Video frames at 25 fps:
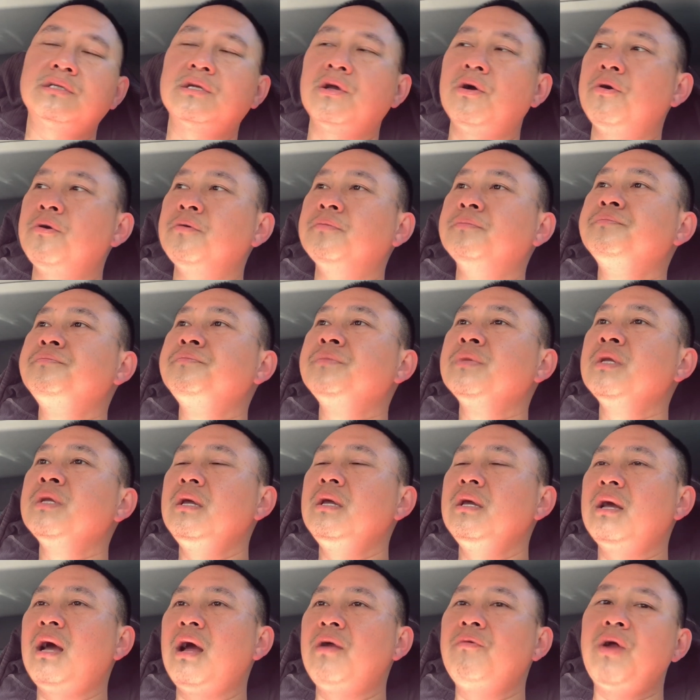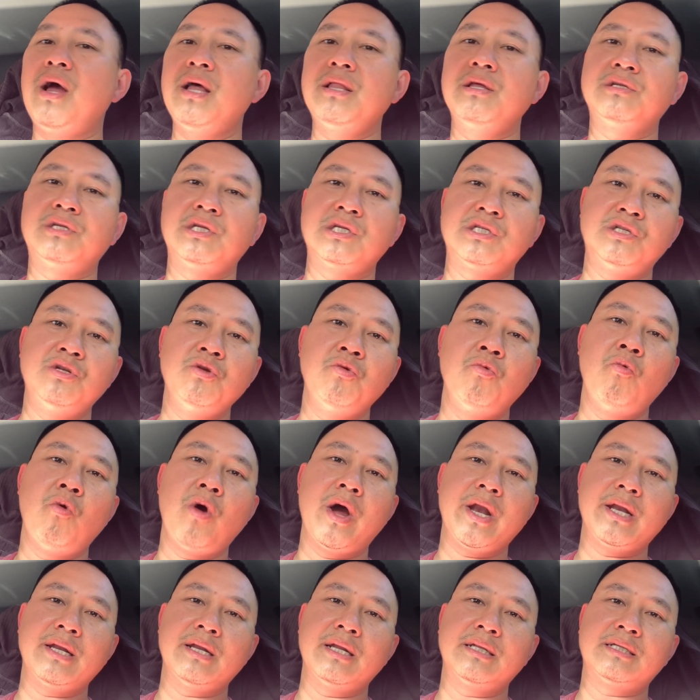So I'd rather just do
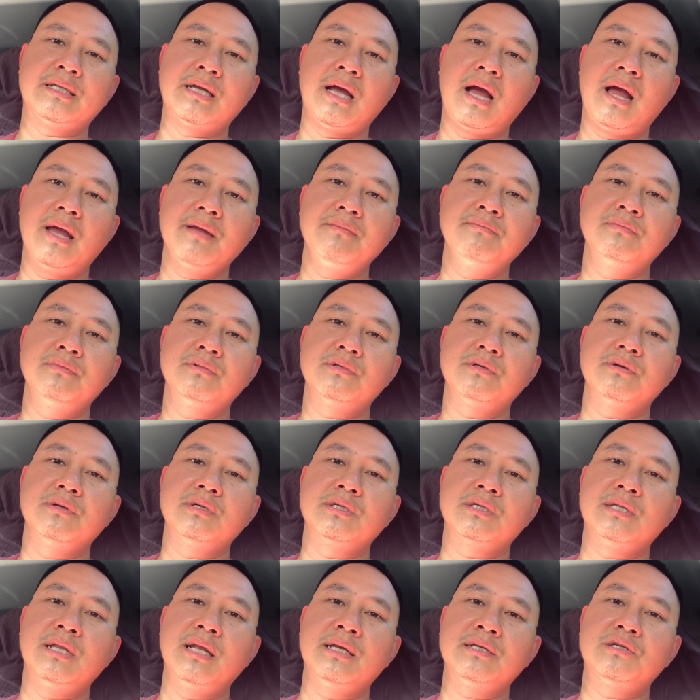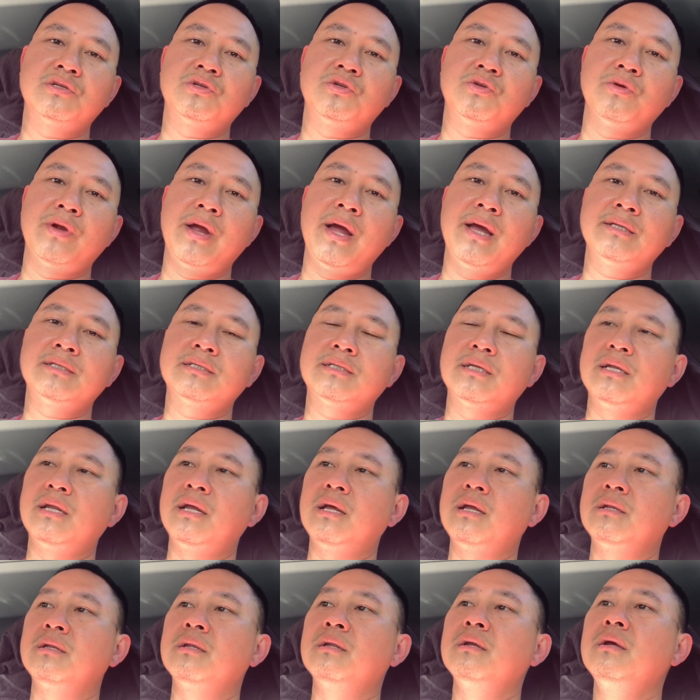one at a time, so it's less stress, and
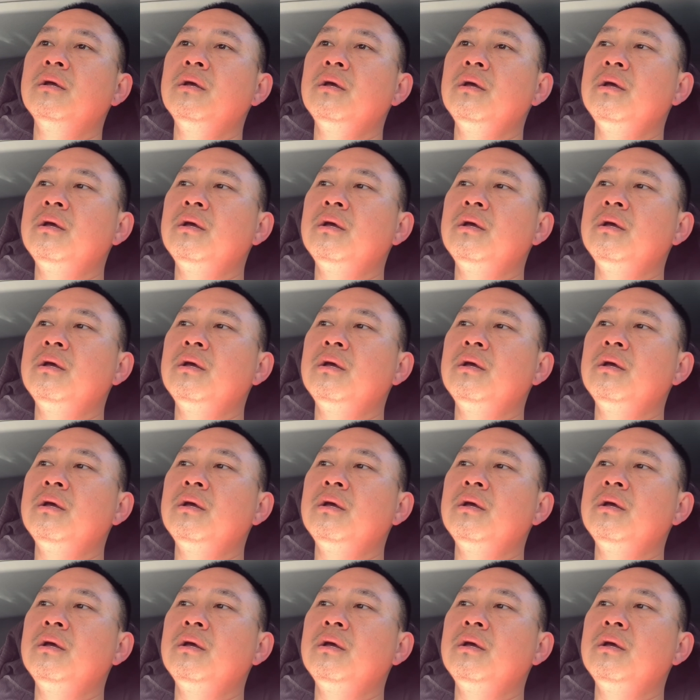then,